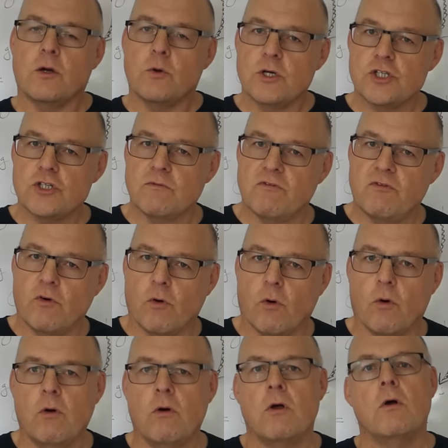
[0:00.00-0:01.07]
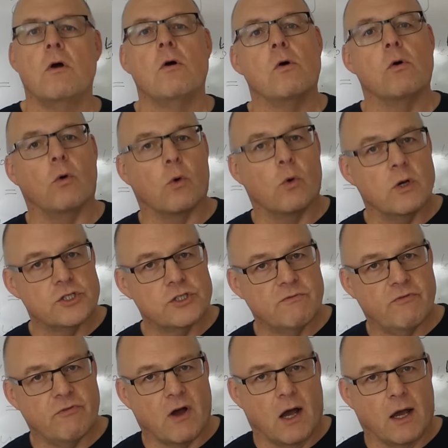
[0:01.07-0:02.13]
question 4 or question
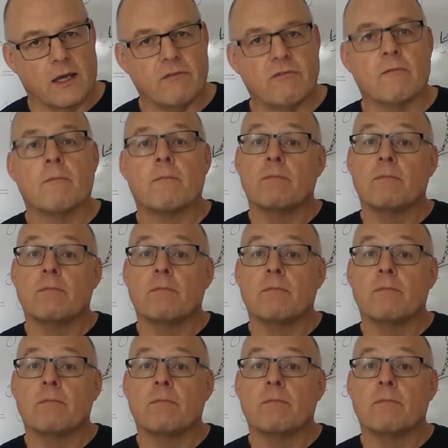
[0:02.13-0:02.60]
5,